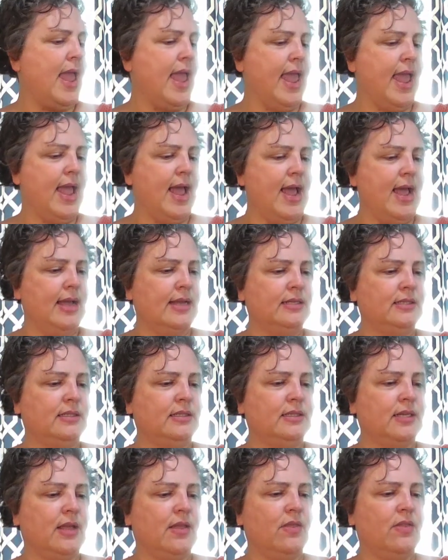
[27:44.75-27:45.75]
And
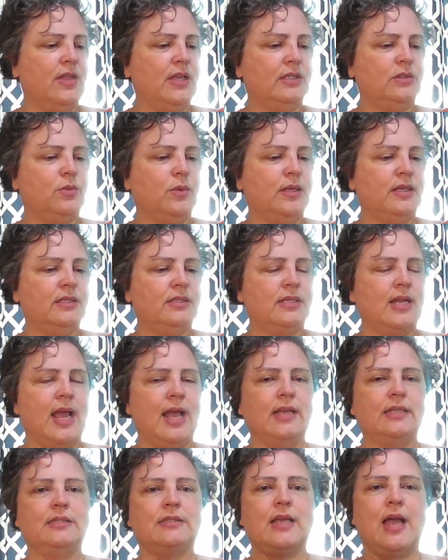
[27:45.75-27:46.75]
this one is
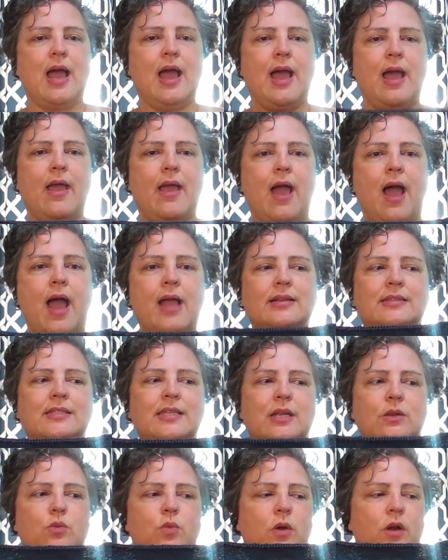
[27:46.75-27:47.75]
nice. I, I
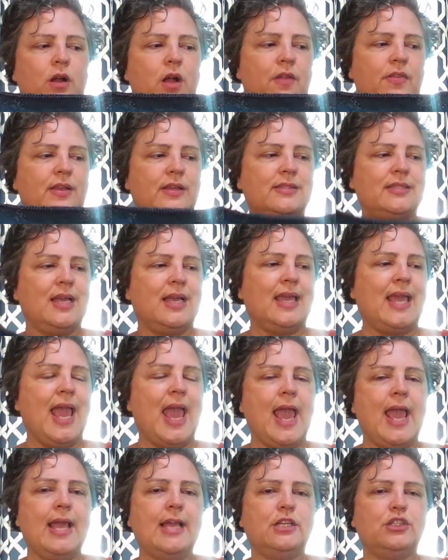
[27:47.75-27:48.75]
did work on this
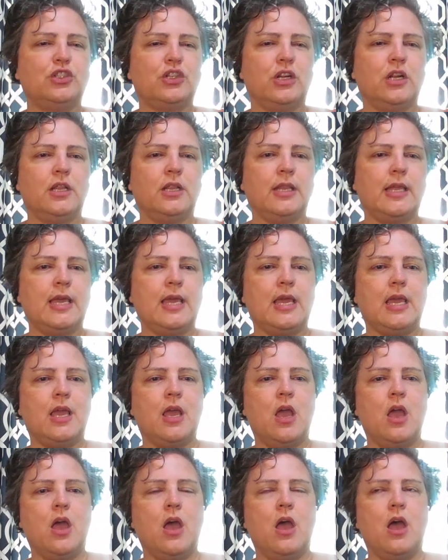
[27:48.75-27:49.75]

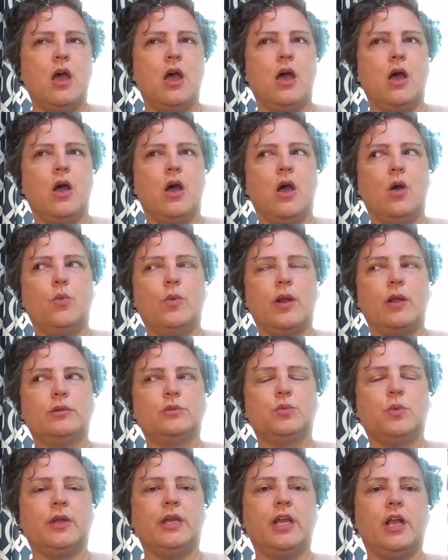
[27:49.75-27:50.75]
occasionally uh, when I
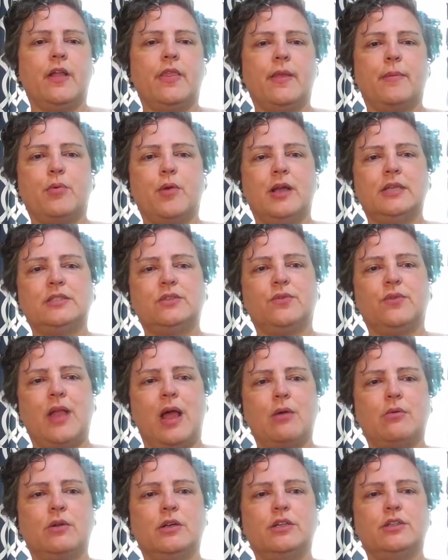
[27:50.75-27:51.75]
was working on the pressed
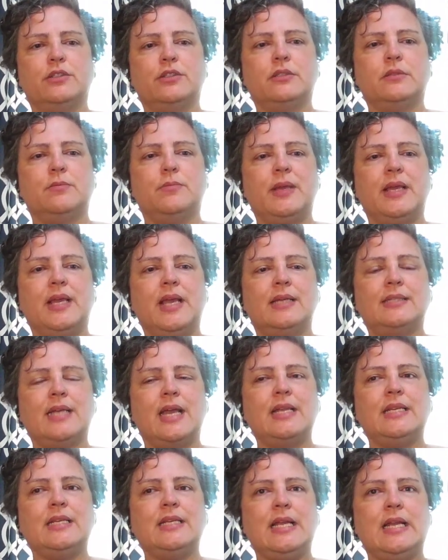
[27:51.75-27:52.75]
flowers
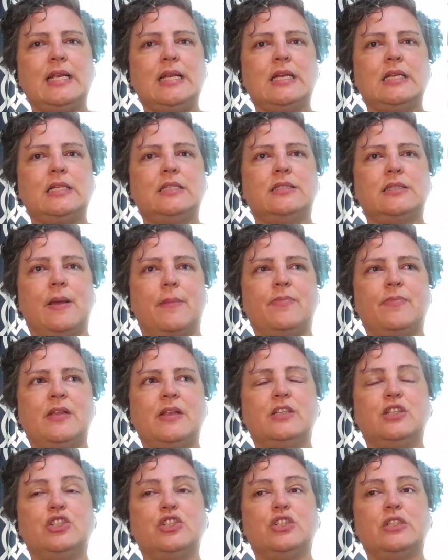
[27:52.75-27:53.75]
because I needed
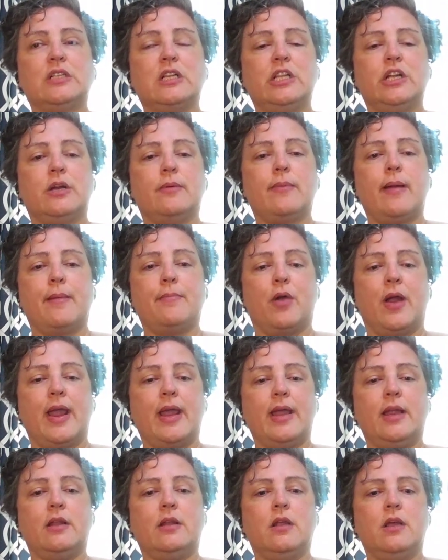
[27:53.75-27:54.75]
something to just clear my
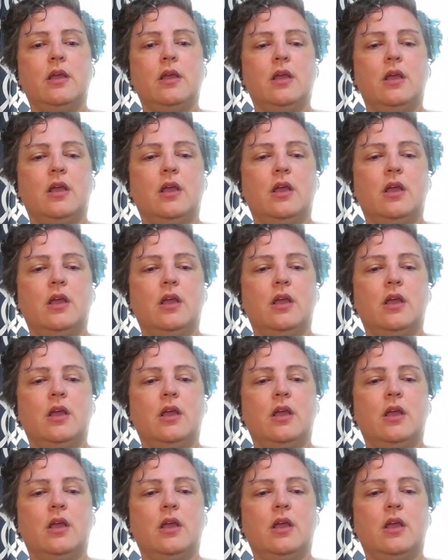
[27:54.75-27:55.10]
brain.